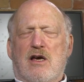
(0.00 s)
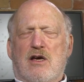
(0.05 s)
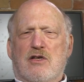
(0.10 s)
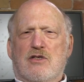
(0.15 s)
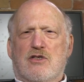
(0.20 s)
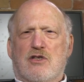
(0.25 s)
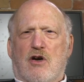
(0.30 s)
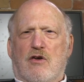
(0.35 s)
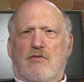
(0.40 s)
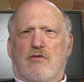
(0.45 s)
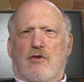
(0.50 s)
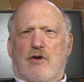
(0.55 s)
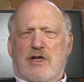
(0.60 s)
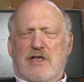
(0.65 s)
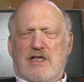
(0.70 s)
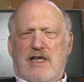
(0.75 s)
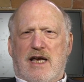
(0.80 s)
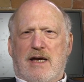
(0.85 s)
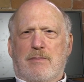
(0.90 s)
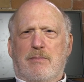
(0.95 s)
So for
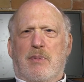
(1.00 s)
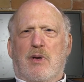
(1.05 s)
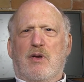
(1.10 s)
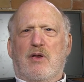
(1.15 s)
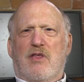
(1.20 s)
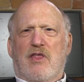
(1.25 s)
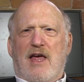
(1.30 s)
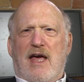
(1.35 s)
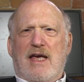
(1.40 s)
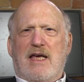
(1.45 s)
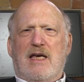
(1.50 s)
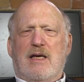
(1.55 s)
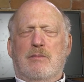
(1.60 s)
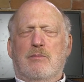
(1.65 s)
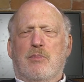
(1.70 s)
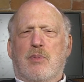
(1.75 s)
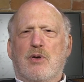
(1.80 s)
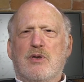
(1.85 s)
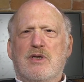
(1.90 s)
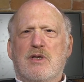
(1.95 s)
example, they can
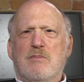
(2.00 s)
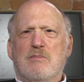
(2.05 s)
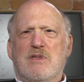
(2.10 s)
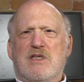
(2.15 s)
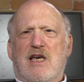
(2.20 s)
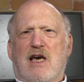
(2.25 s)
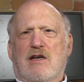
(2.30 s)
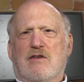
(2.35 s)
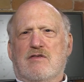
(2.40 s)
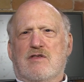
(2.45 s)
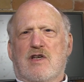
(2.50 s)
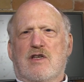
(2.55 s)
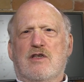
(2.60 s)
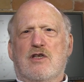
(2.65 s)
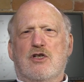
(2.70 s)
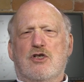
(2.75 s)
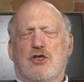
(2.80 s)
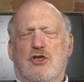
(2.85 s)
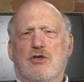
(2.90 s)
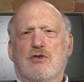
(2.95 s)
put themselves in
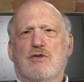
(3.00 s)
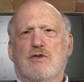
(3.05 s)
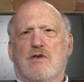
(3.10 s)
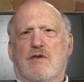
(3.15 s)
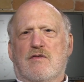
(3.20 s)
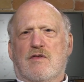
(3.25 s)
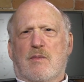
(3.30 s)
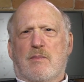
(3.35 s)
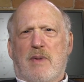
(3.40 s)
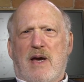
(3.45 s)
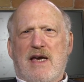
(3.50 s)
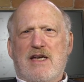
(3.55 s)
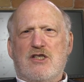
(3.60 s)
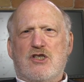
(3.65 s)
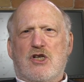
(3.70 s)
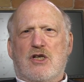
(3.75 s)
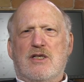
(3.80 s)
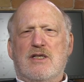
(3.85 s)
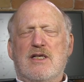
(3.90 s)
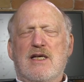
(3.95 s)
the shoes of the
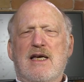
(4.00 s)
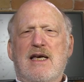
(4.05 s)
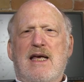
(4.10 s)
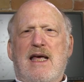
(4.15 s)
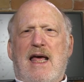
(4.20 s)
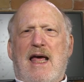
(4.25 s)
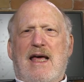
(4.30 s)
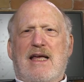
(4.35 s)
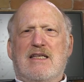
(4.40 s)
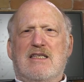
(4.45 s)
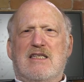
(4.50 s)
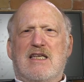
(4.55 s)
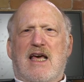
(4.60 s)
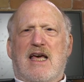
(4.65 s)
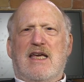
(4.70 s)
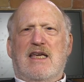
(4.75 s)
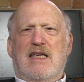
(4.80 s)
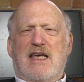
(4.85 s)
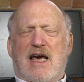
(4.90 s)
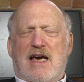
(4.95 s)
patient and
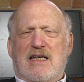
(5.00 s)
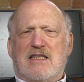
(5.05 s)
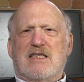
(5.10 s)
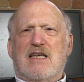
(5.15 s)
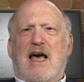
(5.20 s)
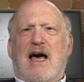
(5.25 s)
say, yes,